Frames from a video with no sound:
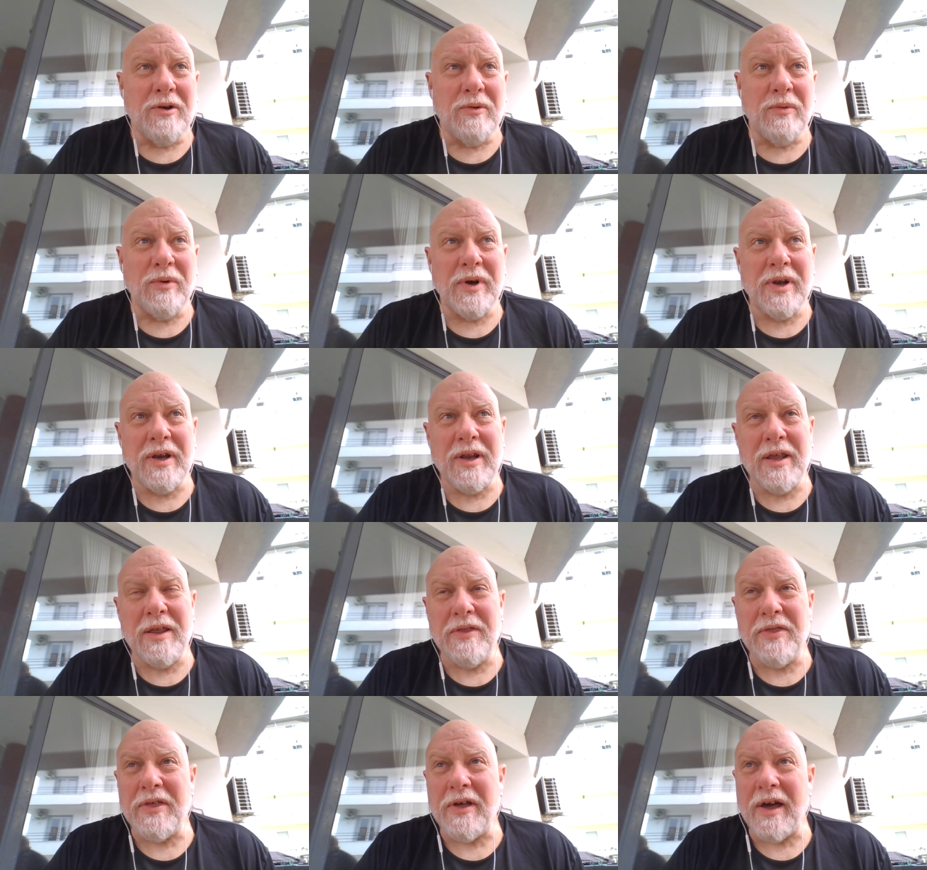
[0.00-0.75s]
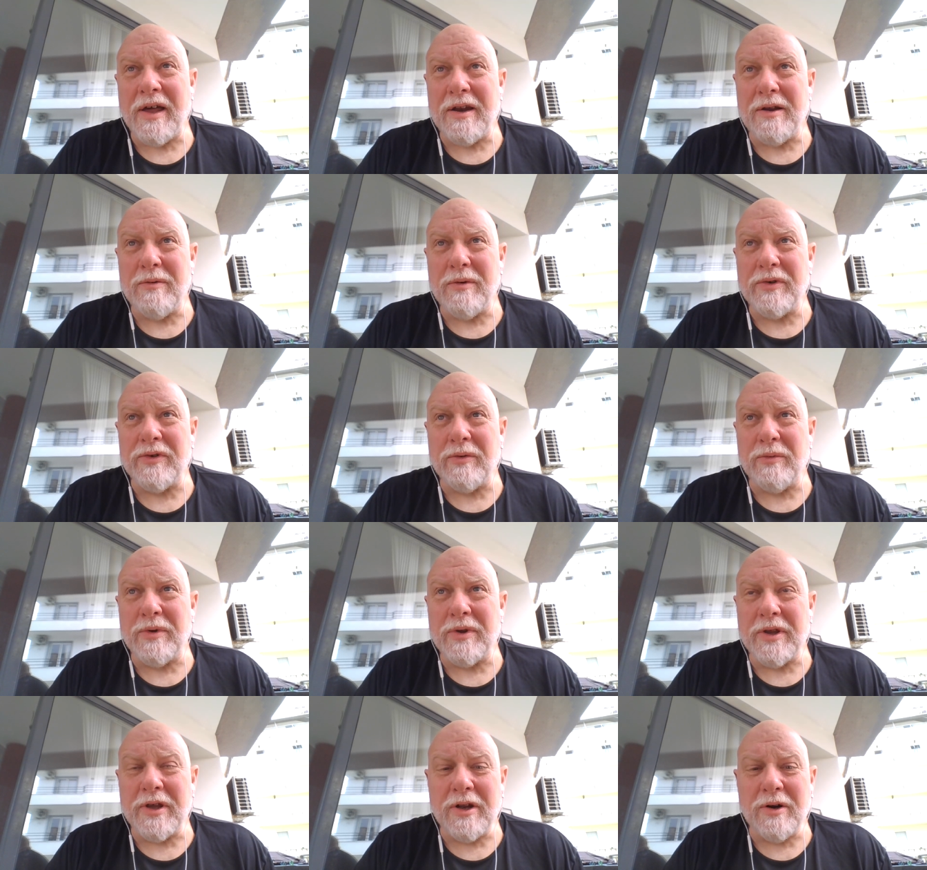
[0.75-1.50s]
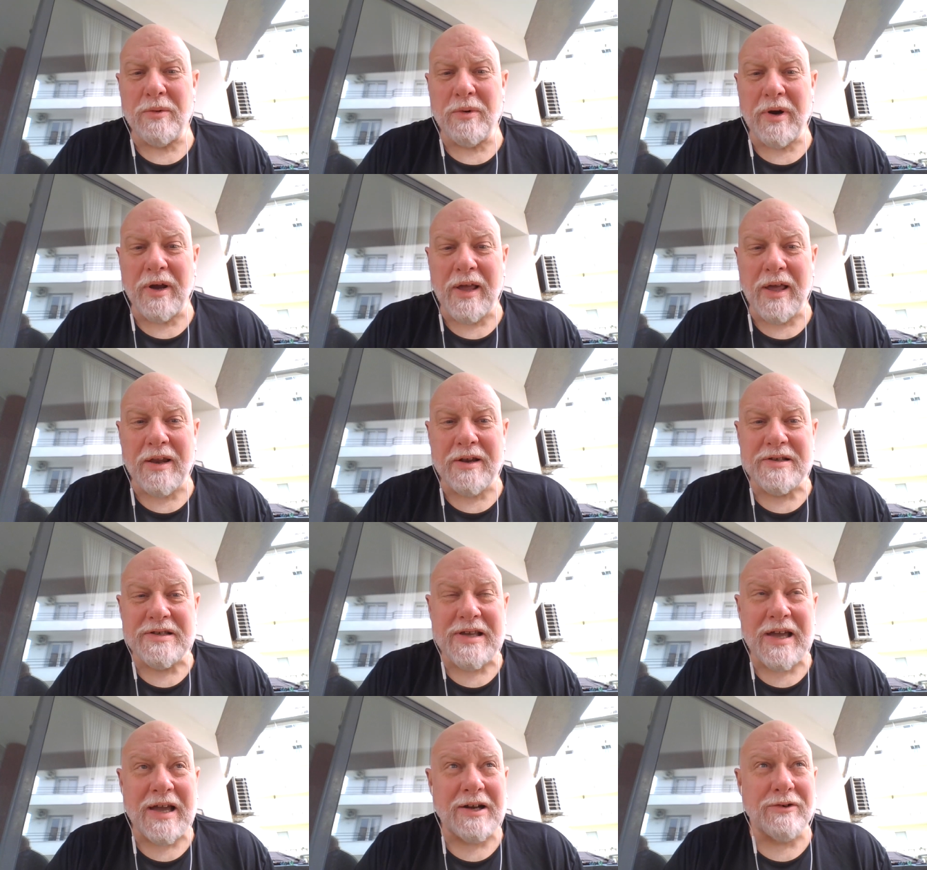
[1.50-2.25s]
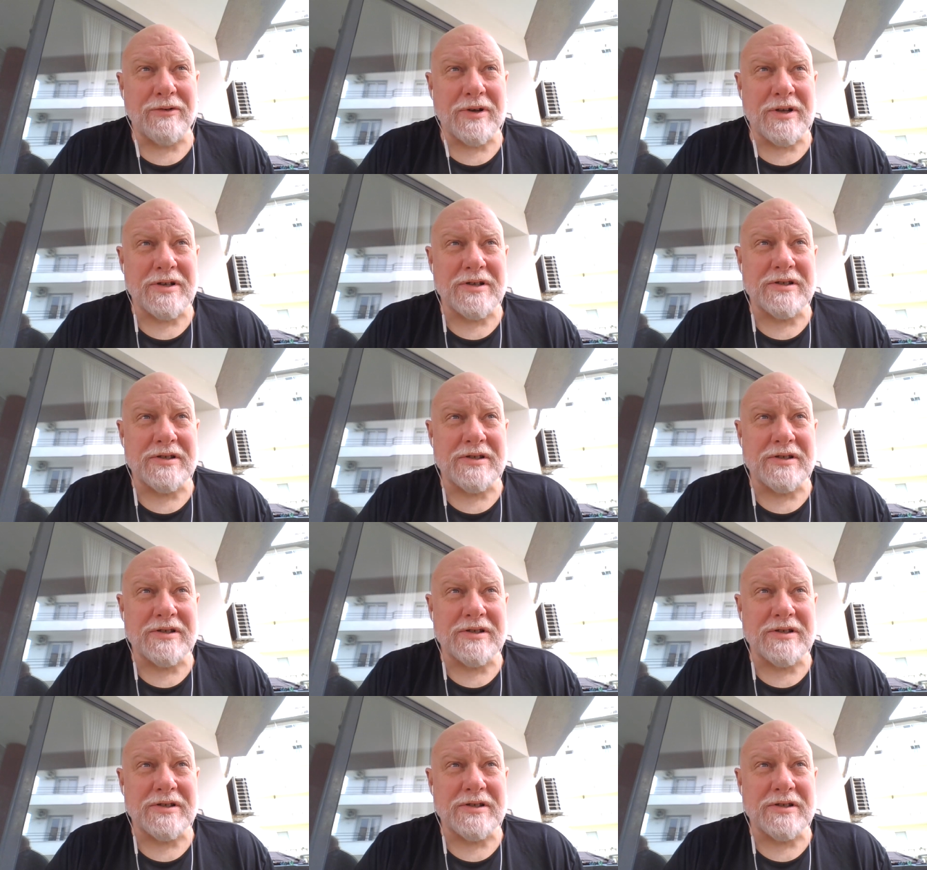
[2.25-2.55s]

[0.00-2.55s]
when he thought it wasn't really going to work out as acting.